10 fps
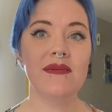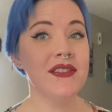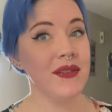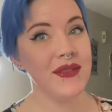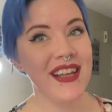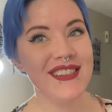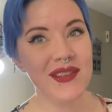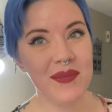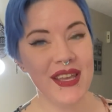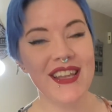So that's a
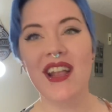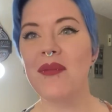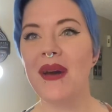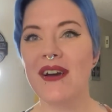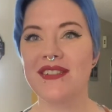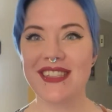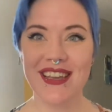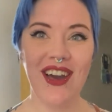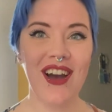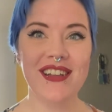bit about
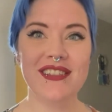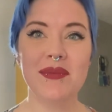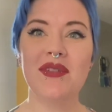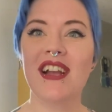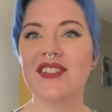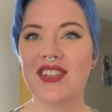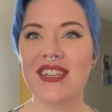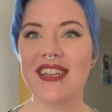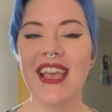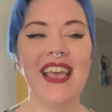psychotic depression,